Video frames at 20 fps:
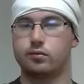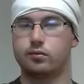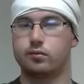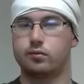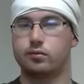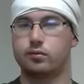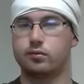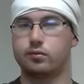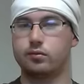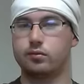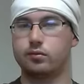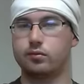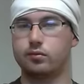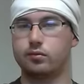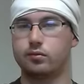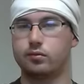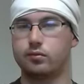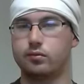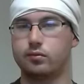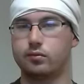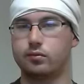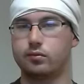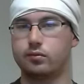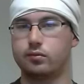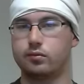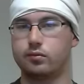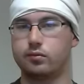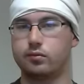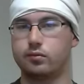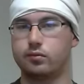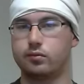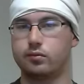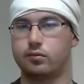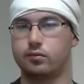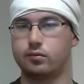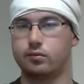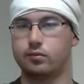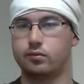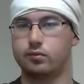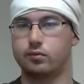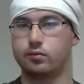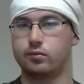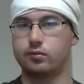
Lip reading: The person shown says nothing.